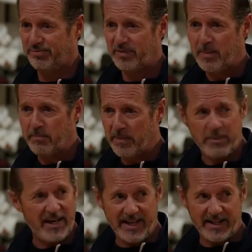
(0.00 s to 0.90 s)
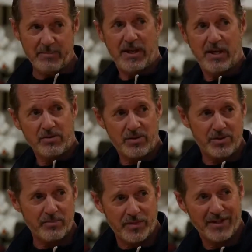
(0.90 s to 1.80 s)
maybe 80 pounds or
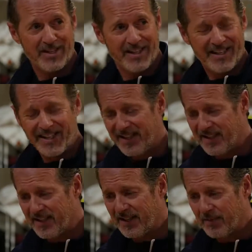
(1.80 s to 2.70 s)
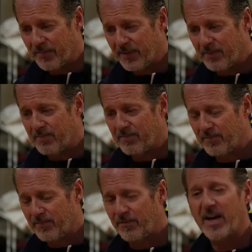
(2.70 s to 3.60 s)
something, and
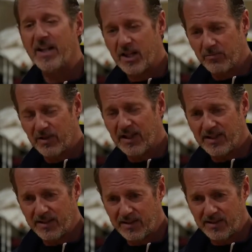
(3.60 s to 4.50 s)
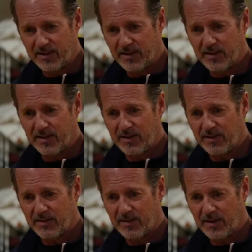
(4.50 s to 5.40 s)
finally they relented
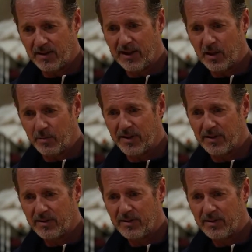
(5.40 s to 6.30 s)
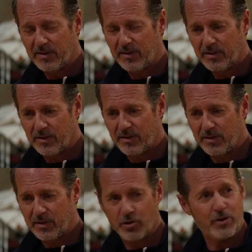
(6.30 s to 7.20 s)
and allowed me
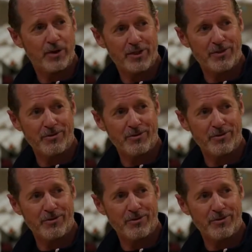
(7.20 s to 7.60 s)
to join the school.